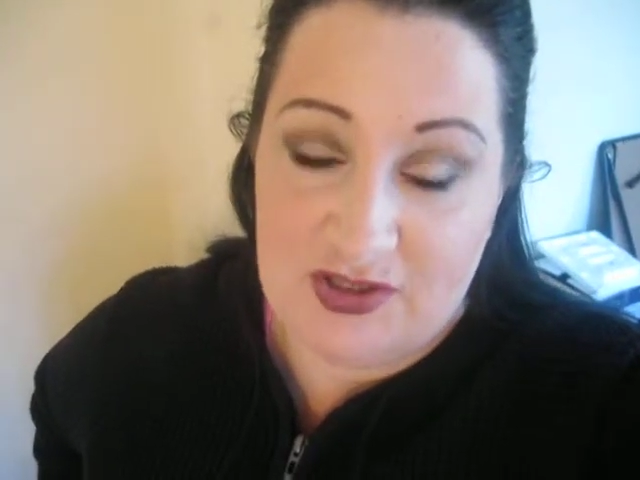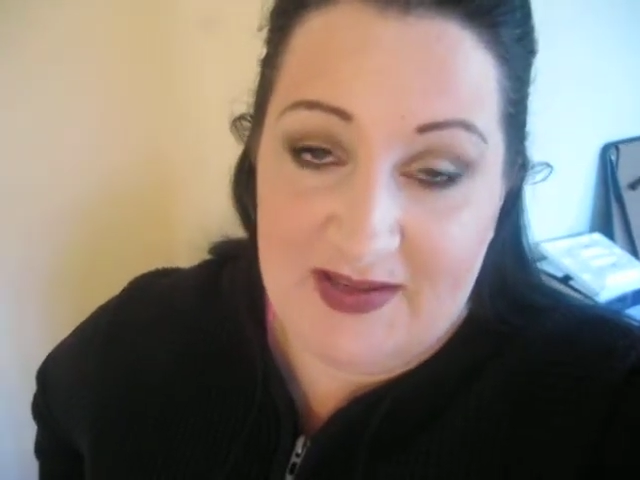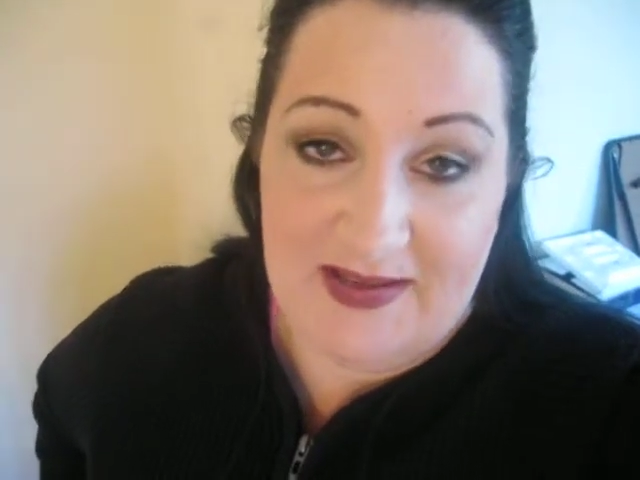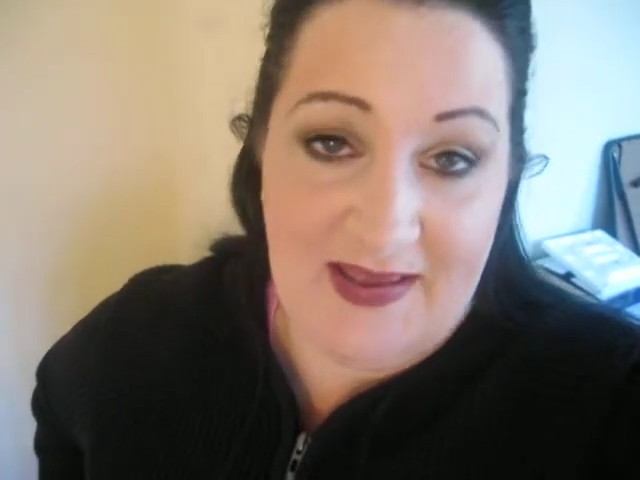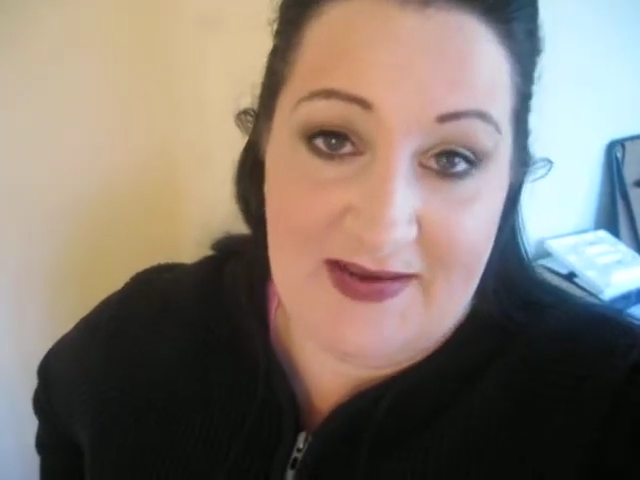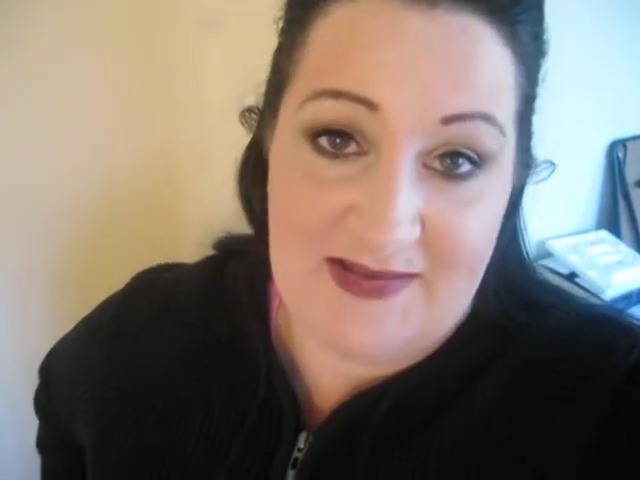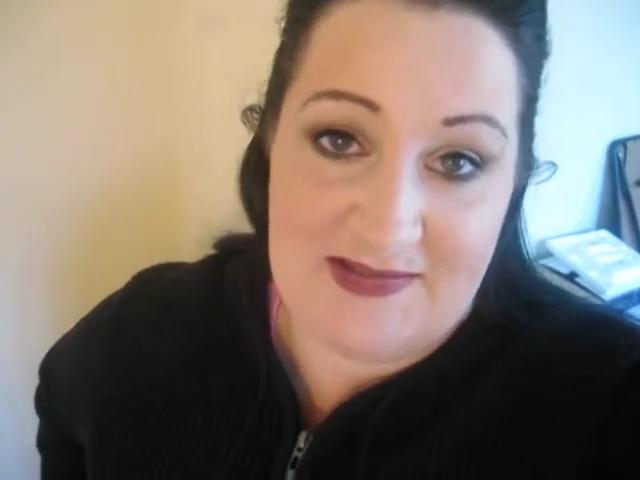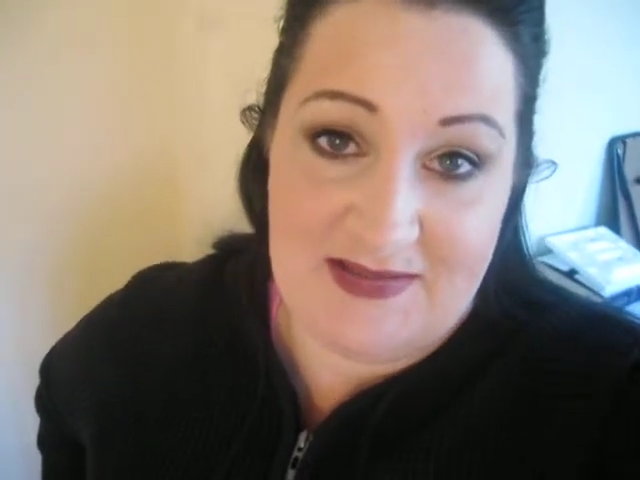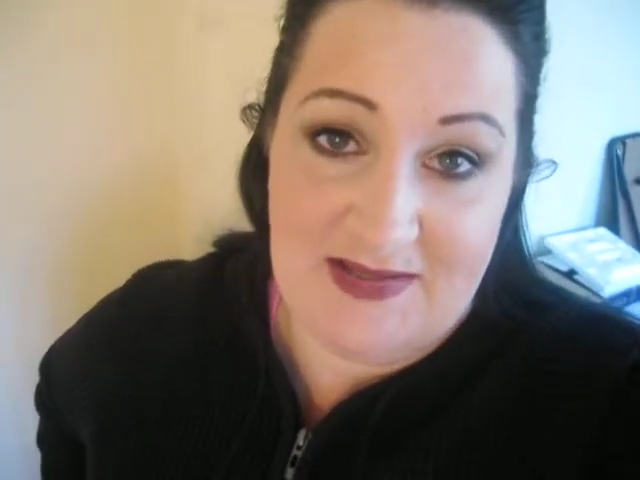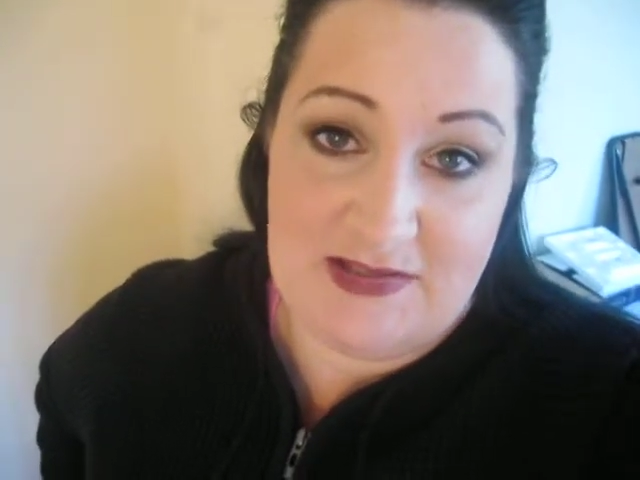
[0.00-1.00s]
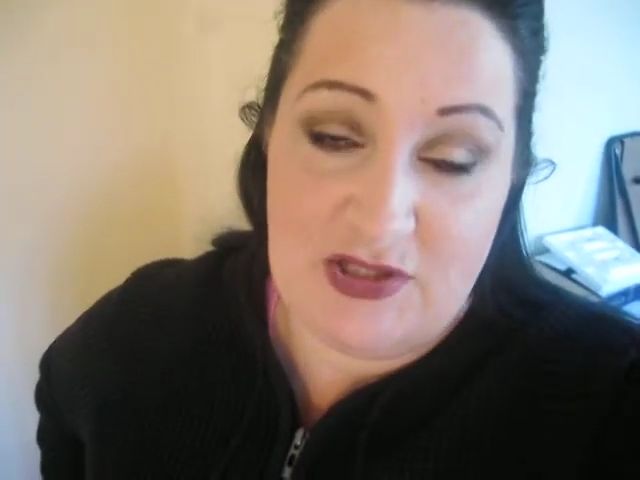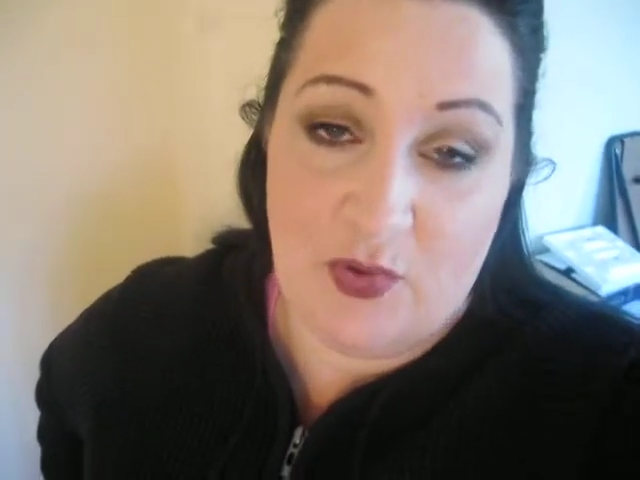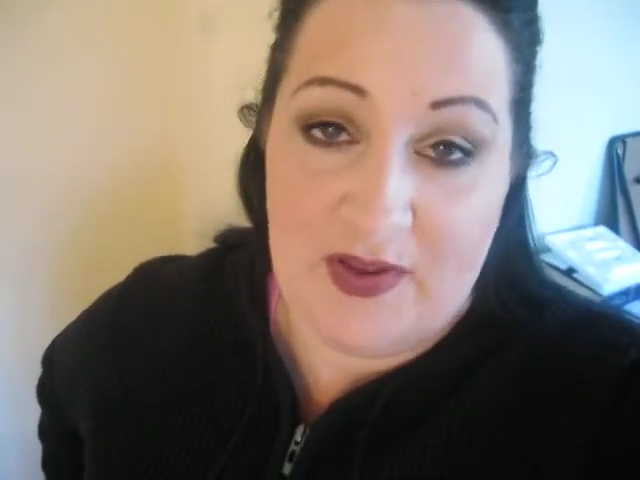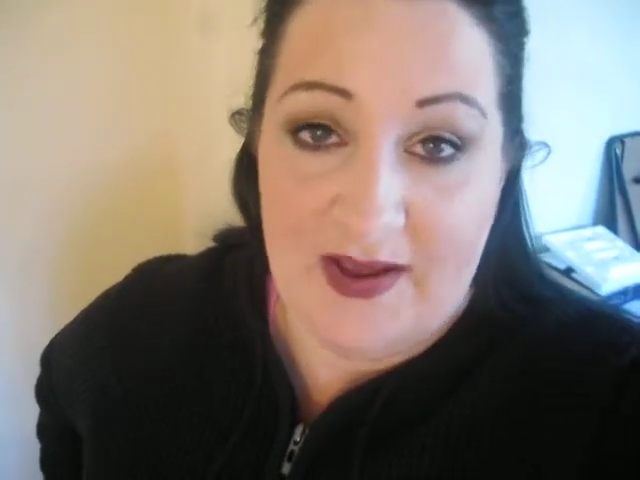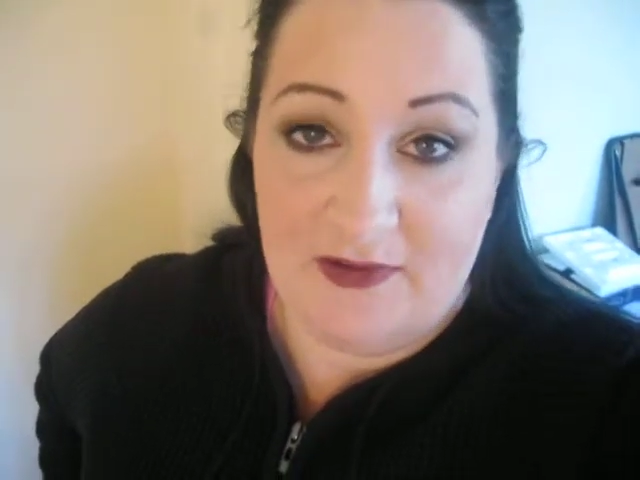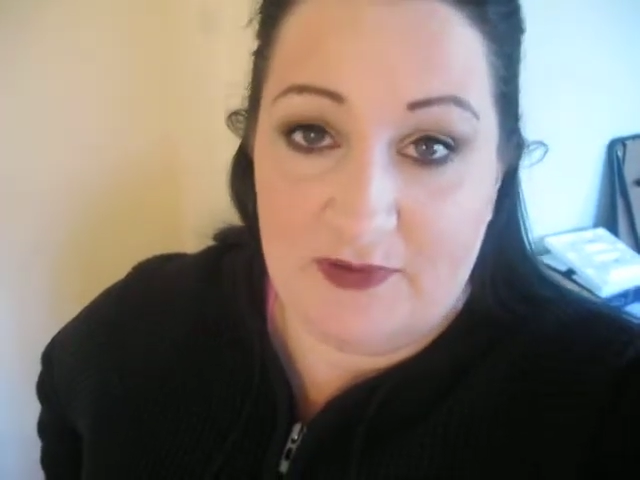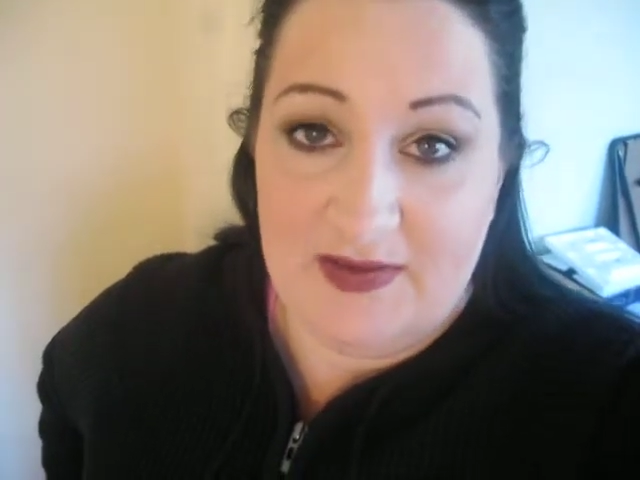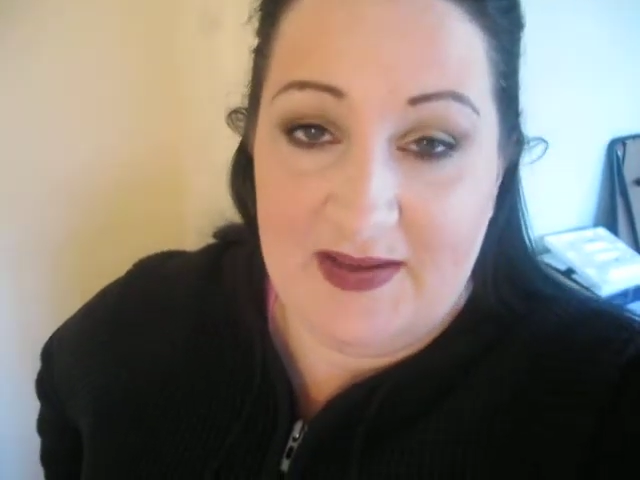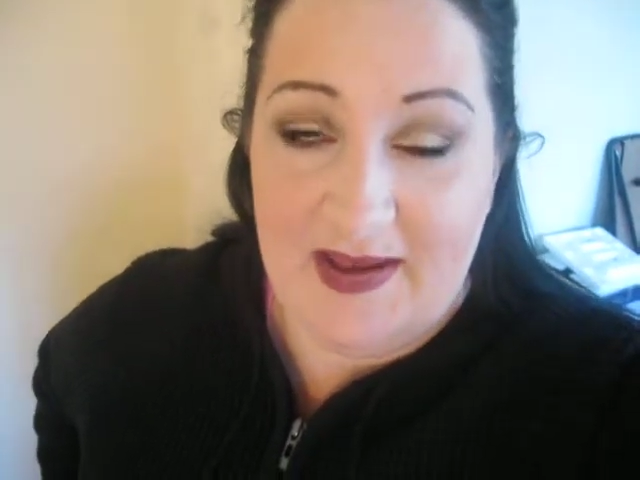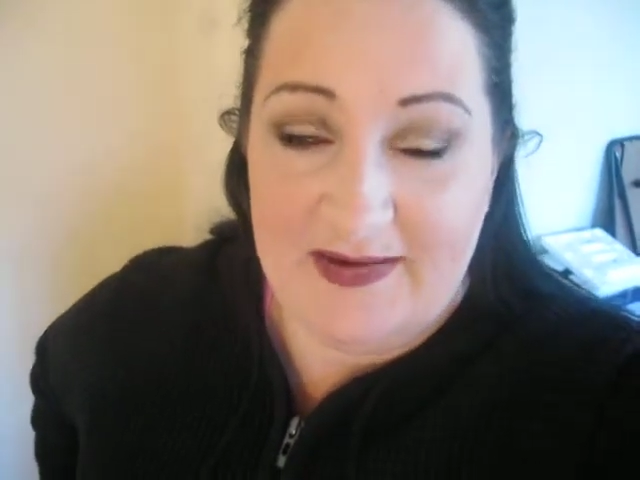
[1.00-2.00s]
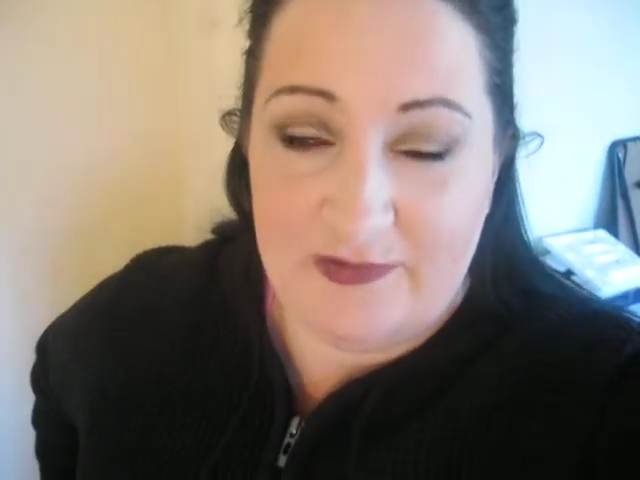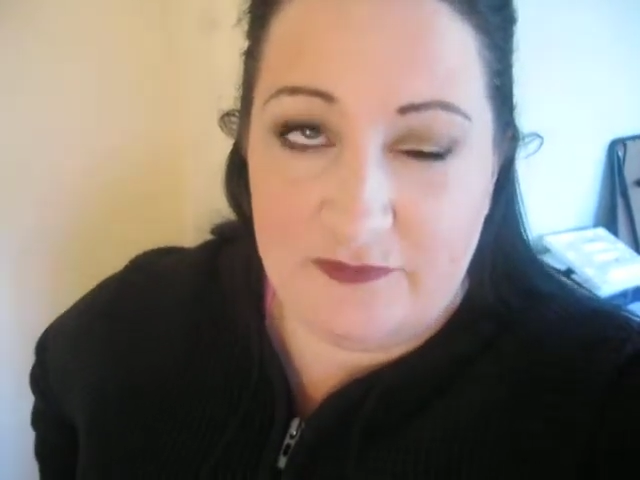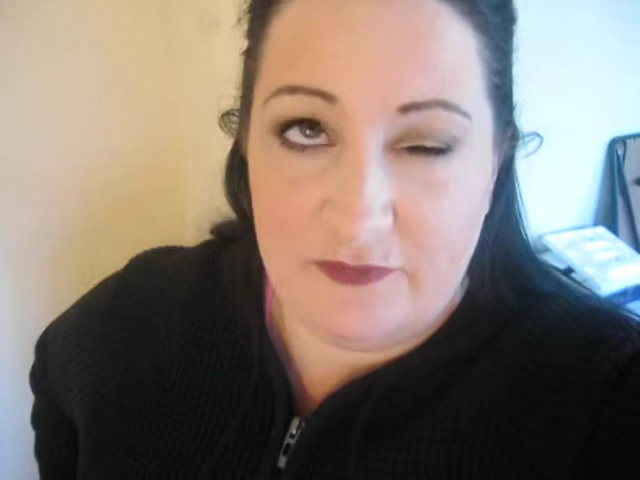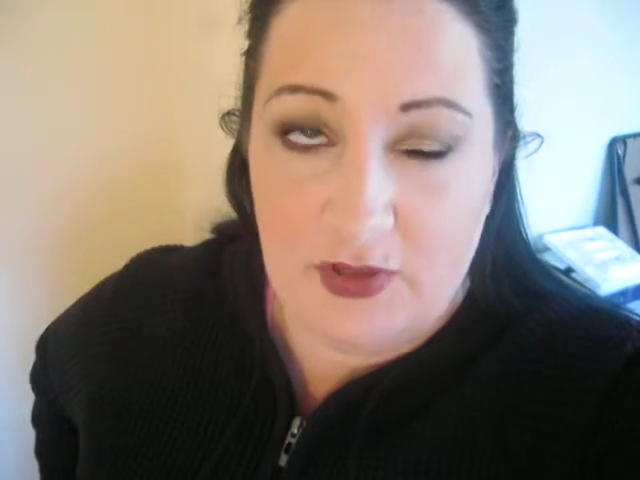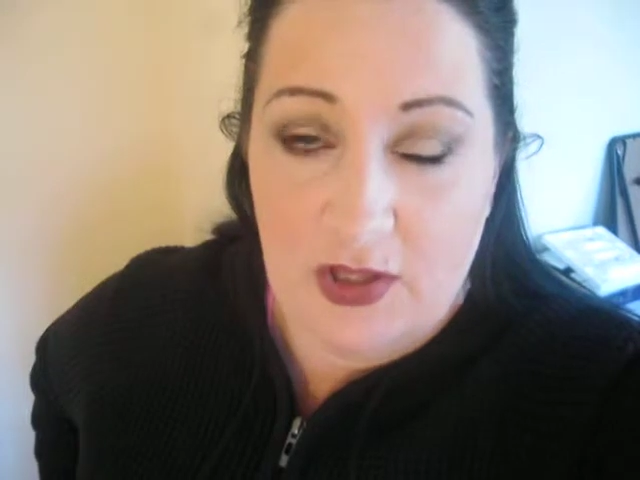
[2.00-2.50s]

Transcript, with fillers: Like again, I said that's low calorie kind of,